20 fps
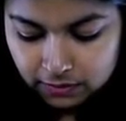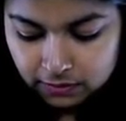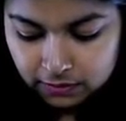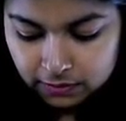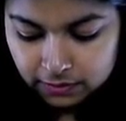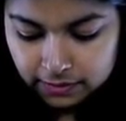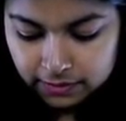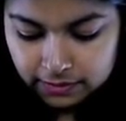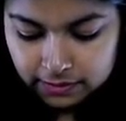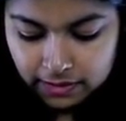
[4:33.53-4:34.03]

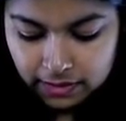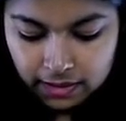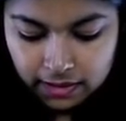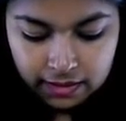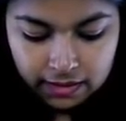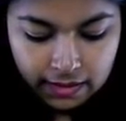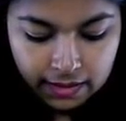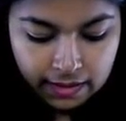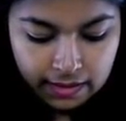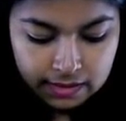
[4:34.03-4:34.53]
So let's say
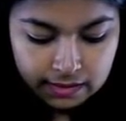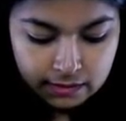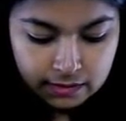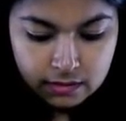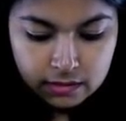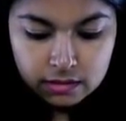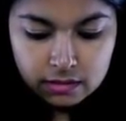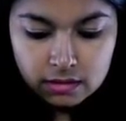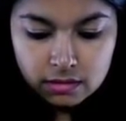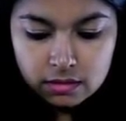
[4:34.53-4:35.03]
here I
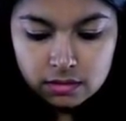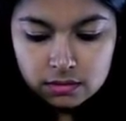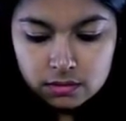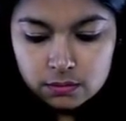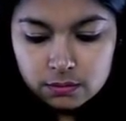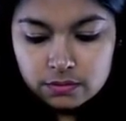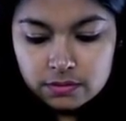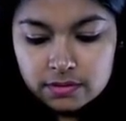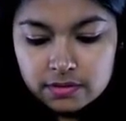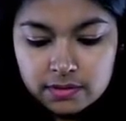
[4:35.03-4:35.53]
added
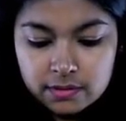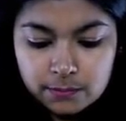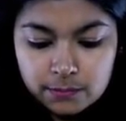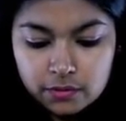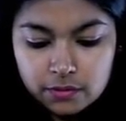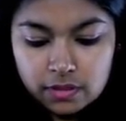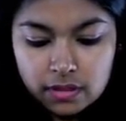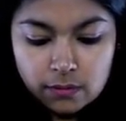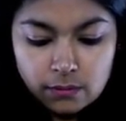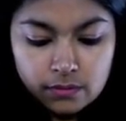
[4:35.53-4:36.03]

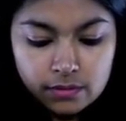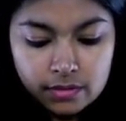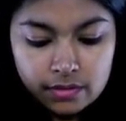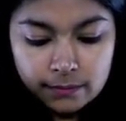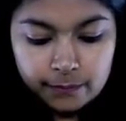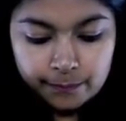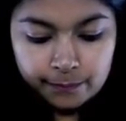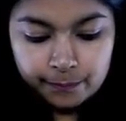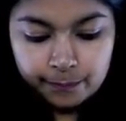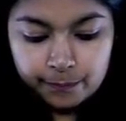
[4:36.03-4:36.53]
toSystem.out.
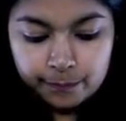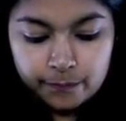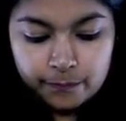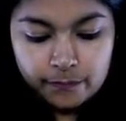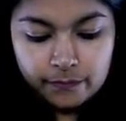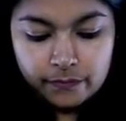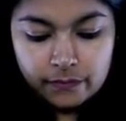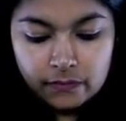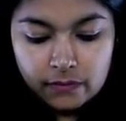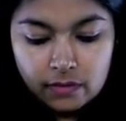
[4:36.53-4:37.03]

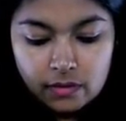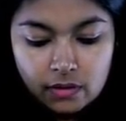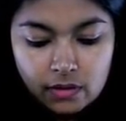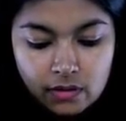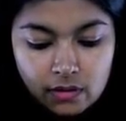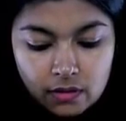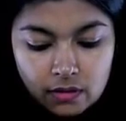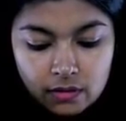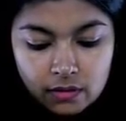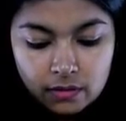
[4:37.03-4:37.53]

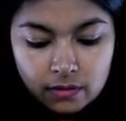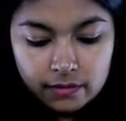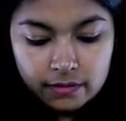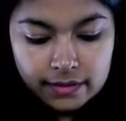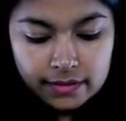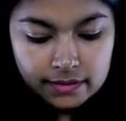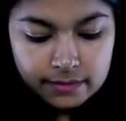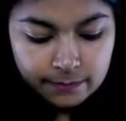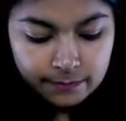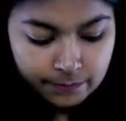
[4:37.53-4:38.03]

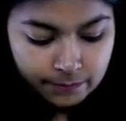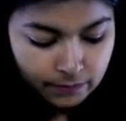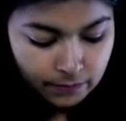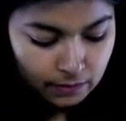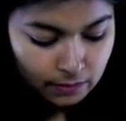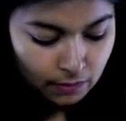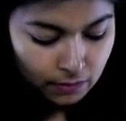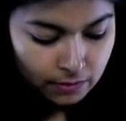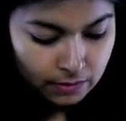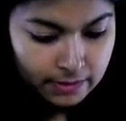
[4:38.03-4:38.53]
Alright,
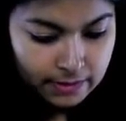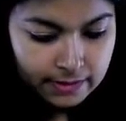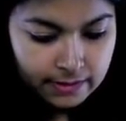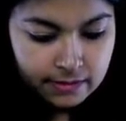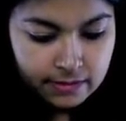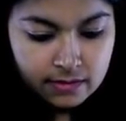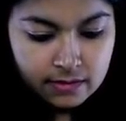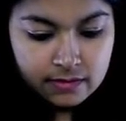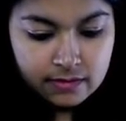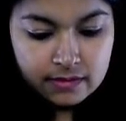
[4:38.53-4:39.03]
now
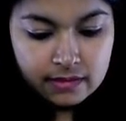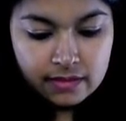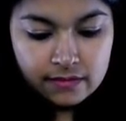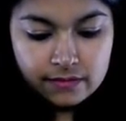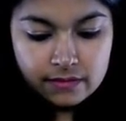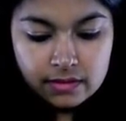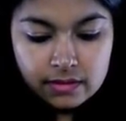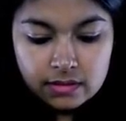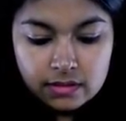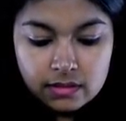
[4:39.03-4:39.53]
let's just
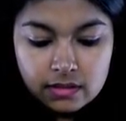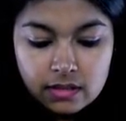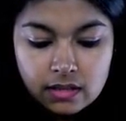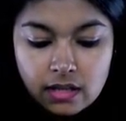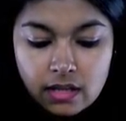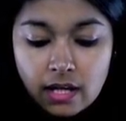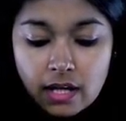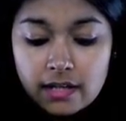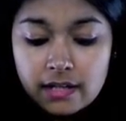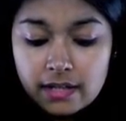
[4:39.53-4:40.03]
save it.
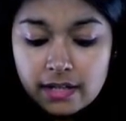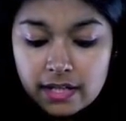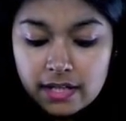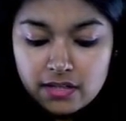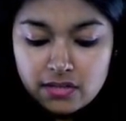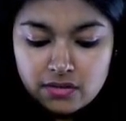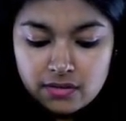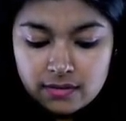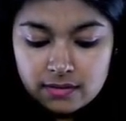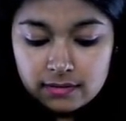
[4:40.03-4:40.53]
Our
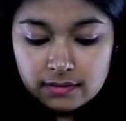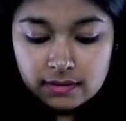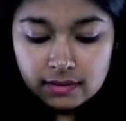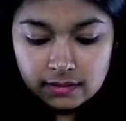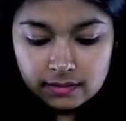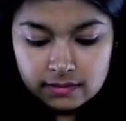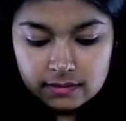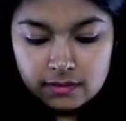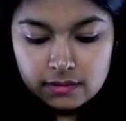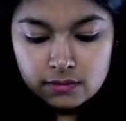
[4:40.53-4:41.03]
age is
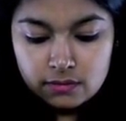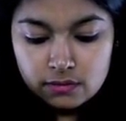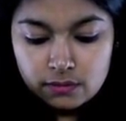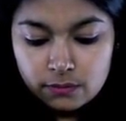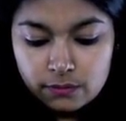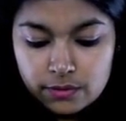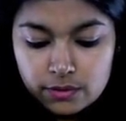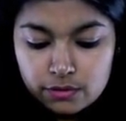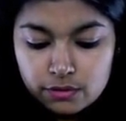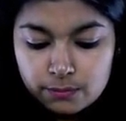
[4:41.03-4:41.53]
60,
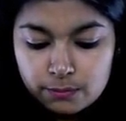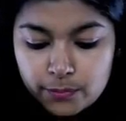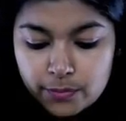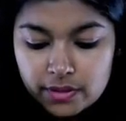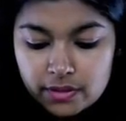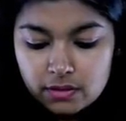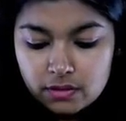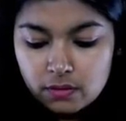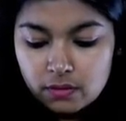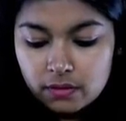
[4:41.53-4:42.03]
so we should
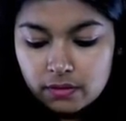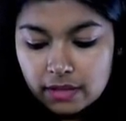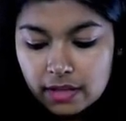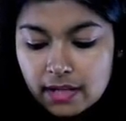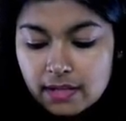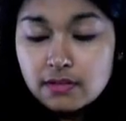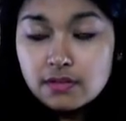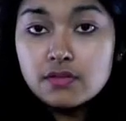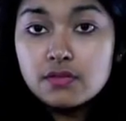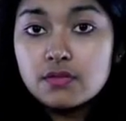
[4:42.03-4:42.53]
print
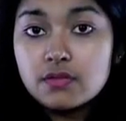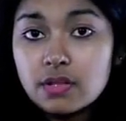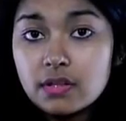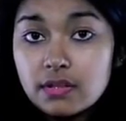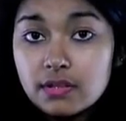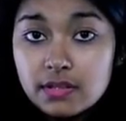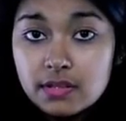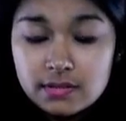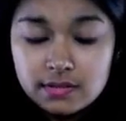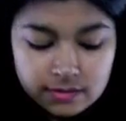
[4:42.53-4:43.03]
congrats, you
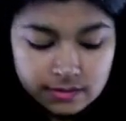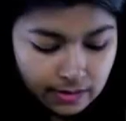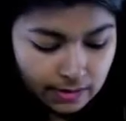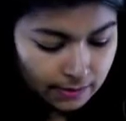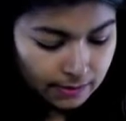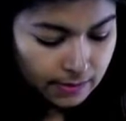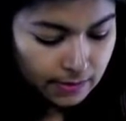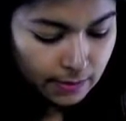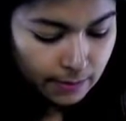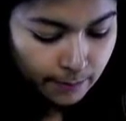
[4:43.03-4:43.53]
turned
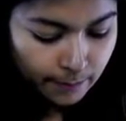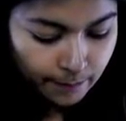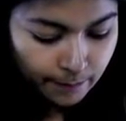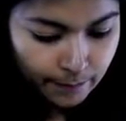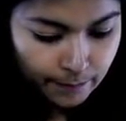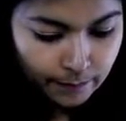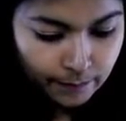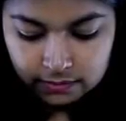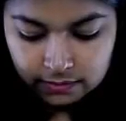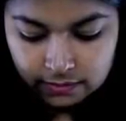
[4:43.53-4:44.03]
60.
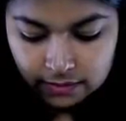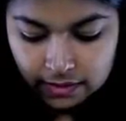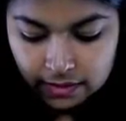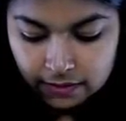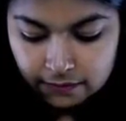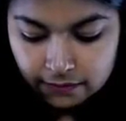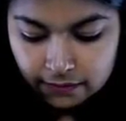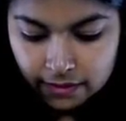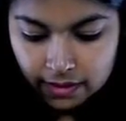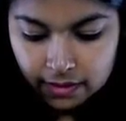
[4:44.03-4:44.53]

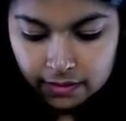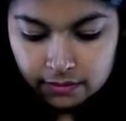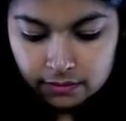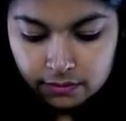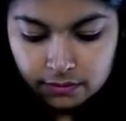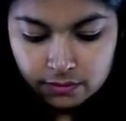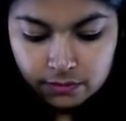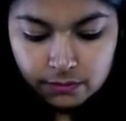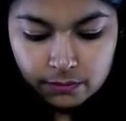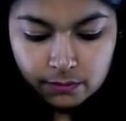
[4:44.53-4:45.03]
Save
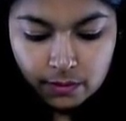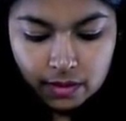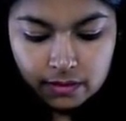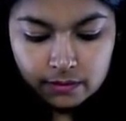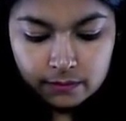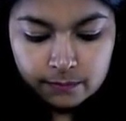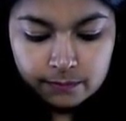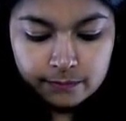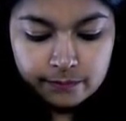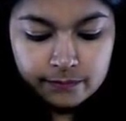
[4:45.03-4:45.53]
and
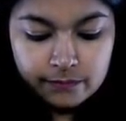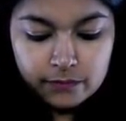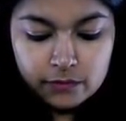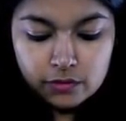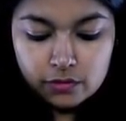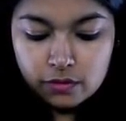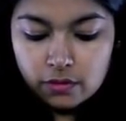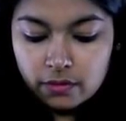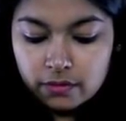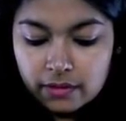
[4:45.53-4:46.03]
run.
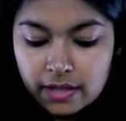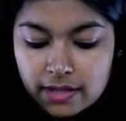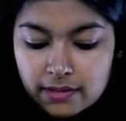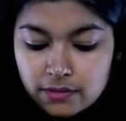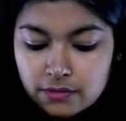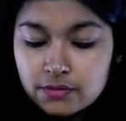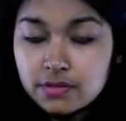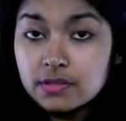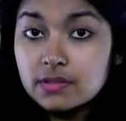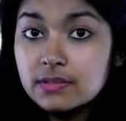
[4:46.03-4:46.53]
So
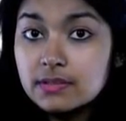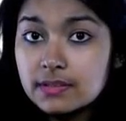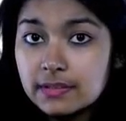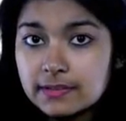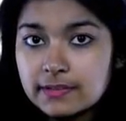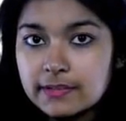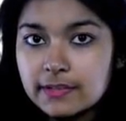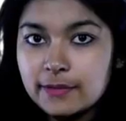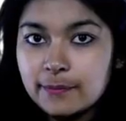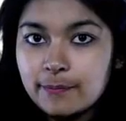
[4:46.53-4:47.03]
congrats, you turned
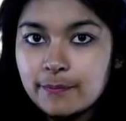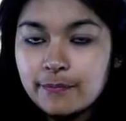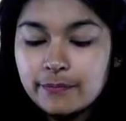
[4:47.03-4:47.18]
60.